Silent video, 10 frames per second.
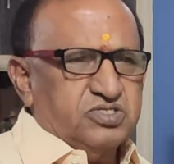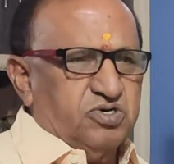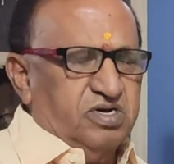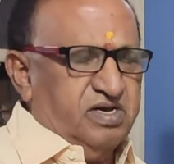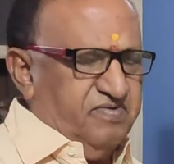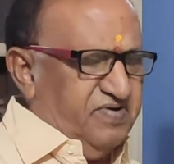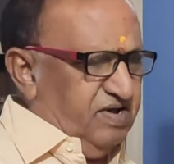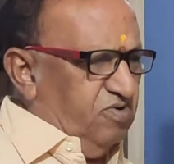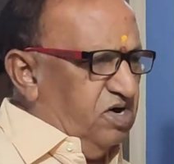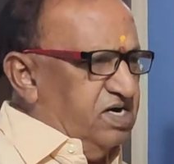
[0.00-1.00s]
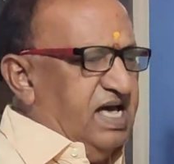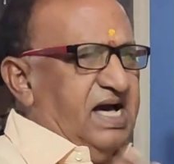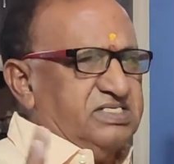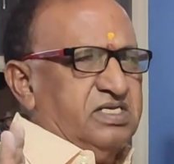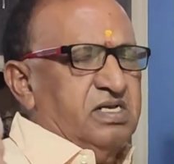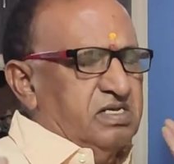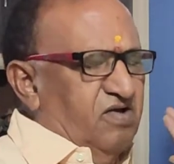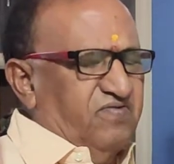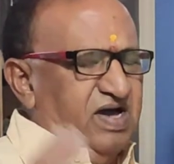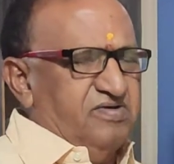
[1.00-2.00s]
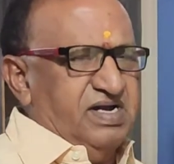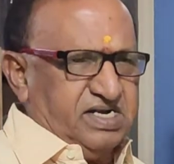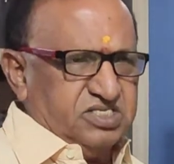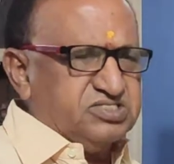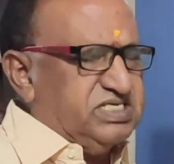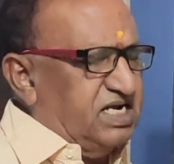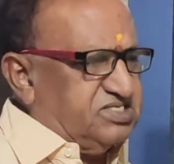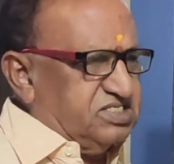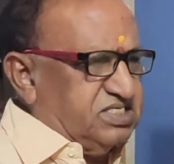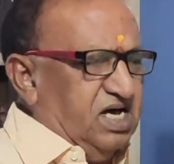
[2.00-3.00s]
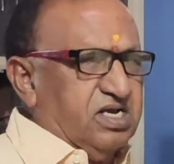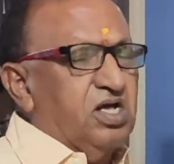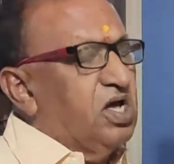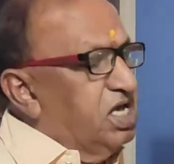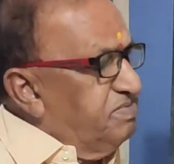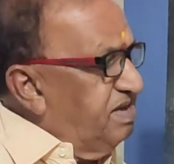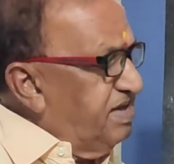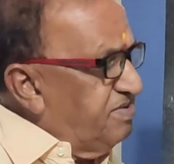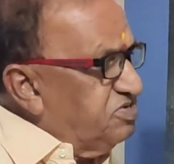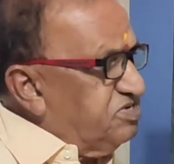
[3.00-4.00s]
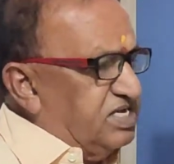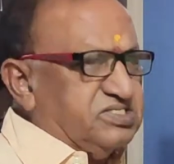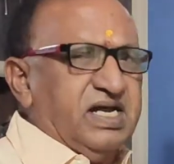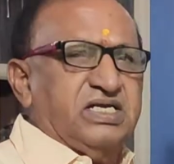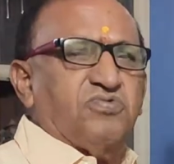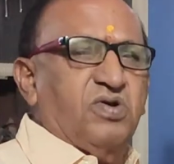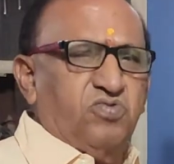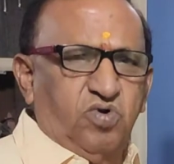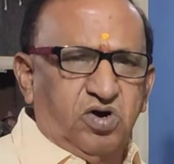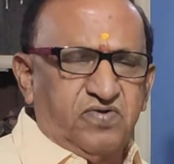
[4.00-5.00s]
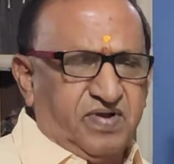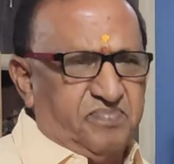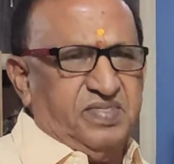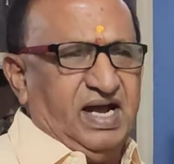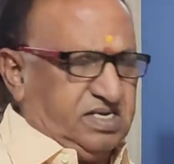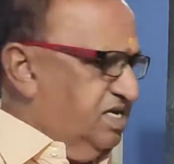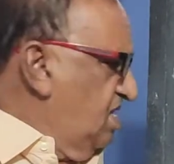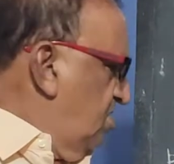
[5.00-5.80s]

So if a word has 5 letters, chances are you may be able to extract one word from that.